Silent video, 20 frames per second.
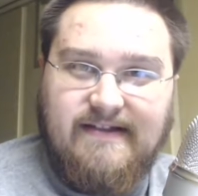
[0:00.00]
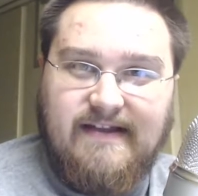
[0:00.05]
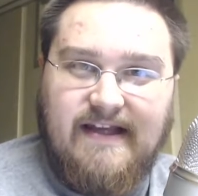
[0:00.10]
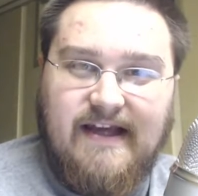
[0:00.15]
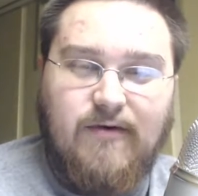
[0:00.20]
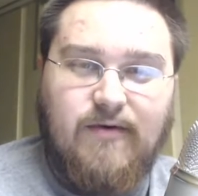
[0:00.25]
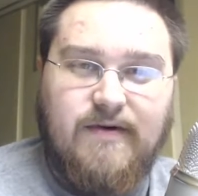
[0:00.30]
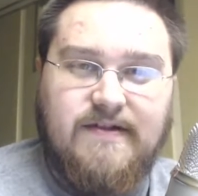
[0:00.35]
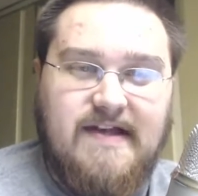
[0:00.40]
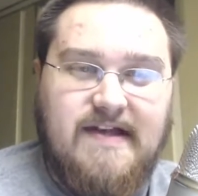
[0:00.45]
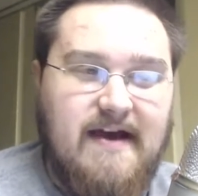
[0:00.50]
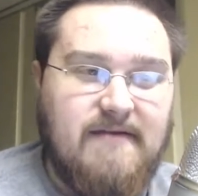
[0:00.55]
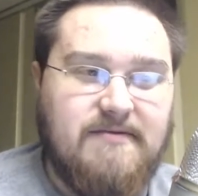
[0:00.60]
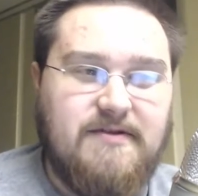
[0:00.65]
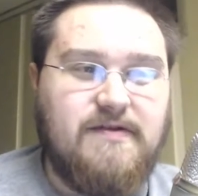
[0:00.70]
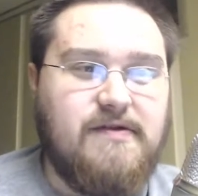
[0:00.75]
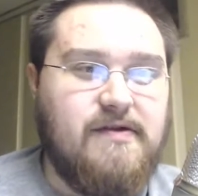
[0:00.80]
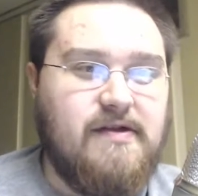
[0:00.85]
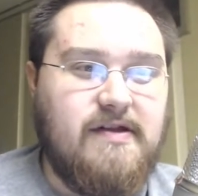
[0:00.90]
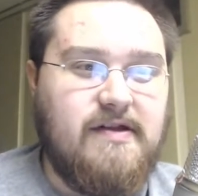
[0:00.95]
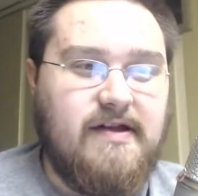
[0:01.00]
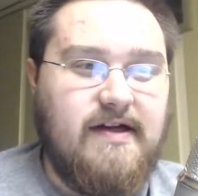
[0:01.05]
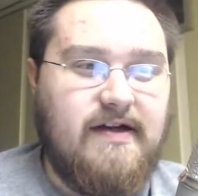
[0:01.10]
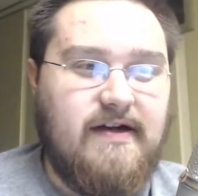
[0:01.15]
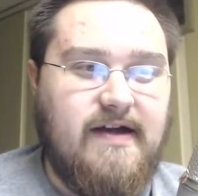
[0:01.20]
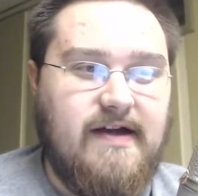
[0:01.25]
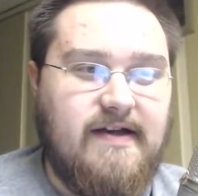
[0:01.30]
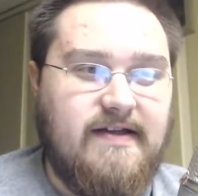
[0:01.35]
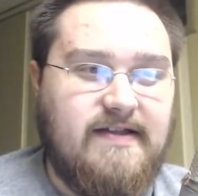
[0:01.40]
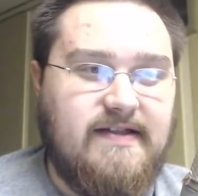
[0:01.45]
It was absolutely
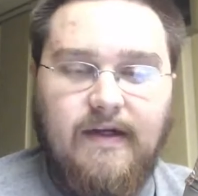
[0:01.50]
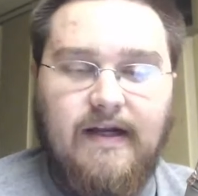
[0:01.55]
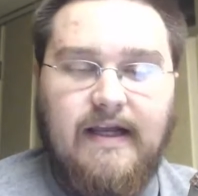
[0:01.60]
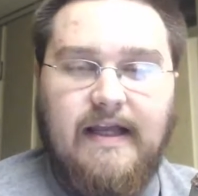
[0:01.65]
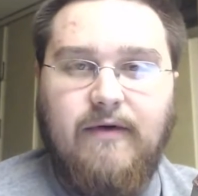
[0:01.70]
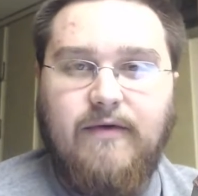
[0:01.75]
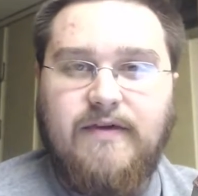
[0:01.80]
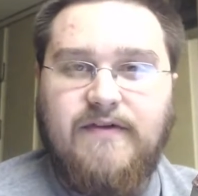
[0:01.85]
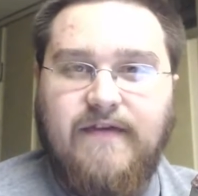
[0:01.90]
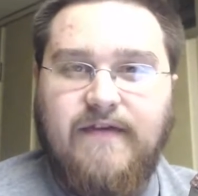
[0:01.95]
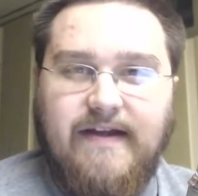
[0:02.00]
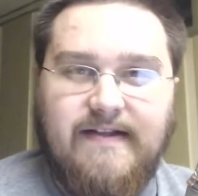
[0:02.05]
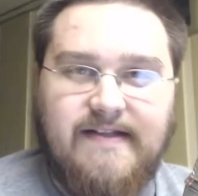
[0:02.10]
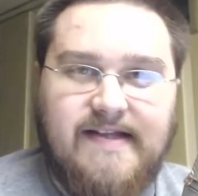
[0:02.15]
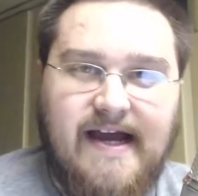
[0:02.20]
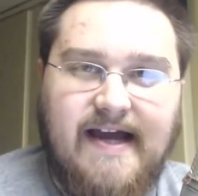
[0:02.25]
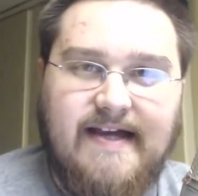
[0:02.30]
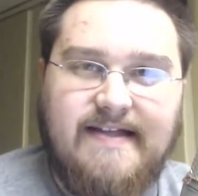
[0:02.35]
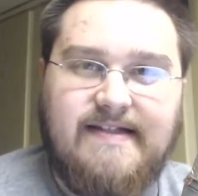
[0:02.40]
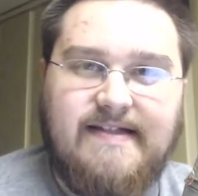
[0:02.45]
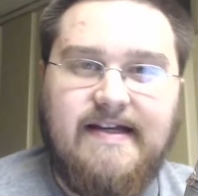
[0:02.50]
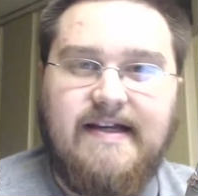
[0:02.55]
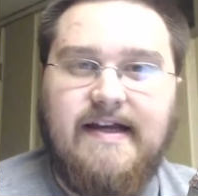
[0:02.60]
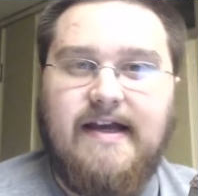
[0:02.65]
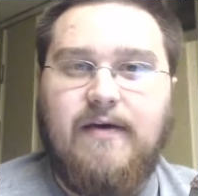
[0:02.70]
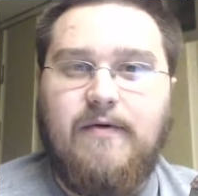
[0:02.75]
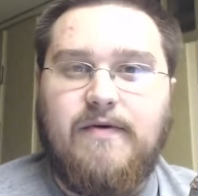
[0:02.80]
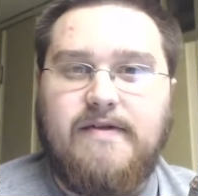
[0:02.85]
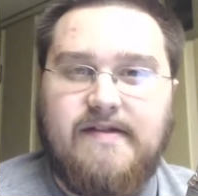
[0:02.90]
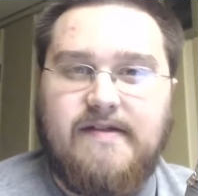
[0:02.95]
hilarious. It was fantastic.
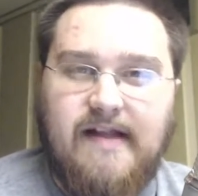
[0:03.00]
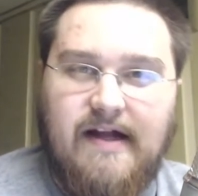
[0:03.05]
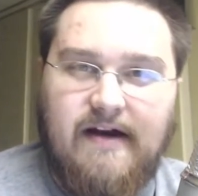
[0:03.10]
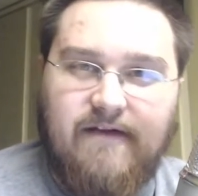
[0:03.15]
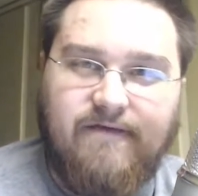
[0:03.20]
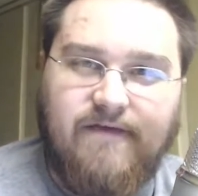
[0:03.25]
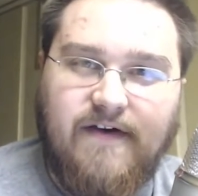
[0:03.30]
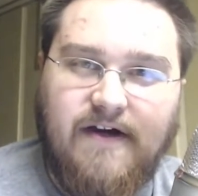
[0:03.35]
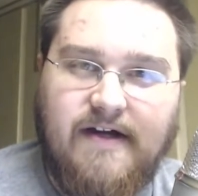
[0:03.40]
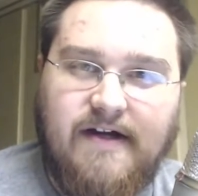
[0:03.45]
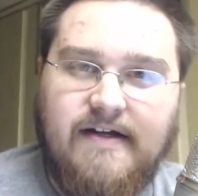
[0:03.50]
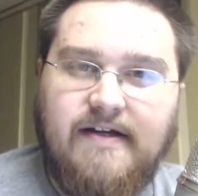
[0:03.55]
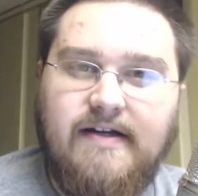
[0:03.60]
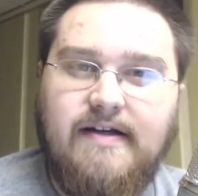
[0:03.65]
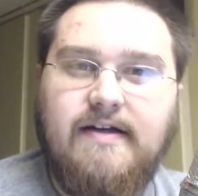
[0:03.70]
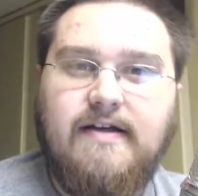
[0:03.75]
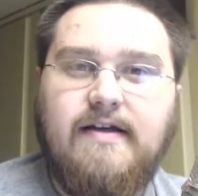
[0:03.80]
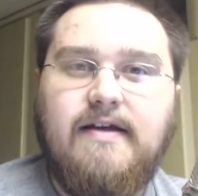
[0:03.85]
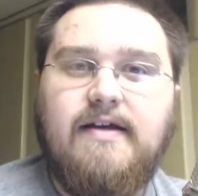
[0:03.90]
It was a lot of fun.